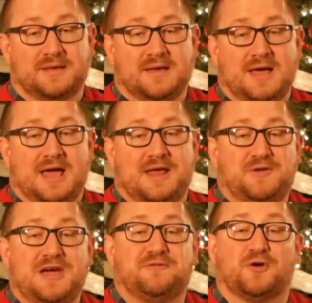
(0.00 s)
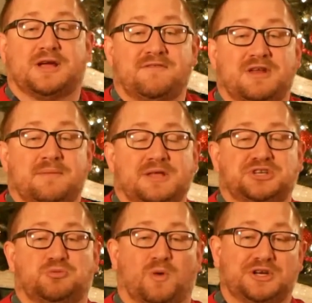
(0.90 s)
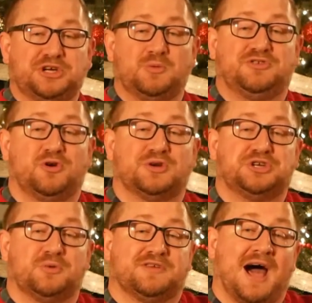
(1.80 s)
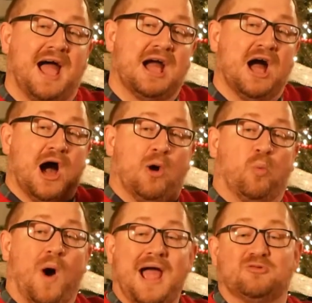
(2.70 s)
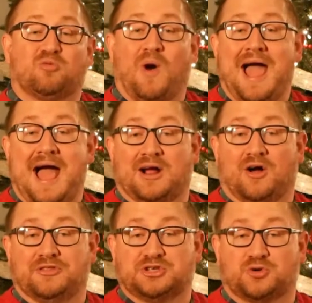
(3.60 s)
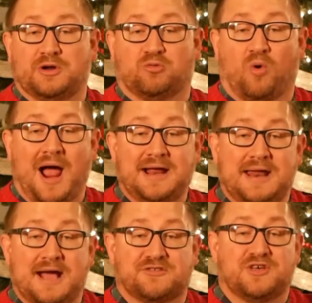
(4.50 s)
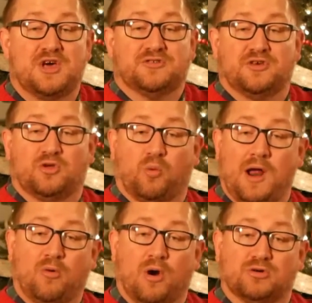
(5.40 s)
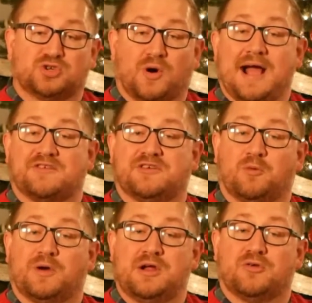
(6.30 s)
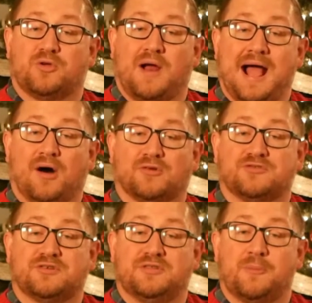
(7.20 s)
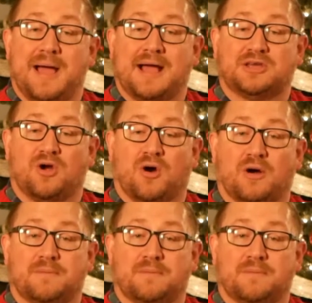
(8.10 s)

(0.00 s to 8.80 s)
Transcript: And if he had forgiven him, that she, what she would do is she would tie a white rag on the tree right next to the railroad tracks that were near their house in their backyard.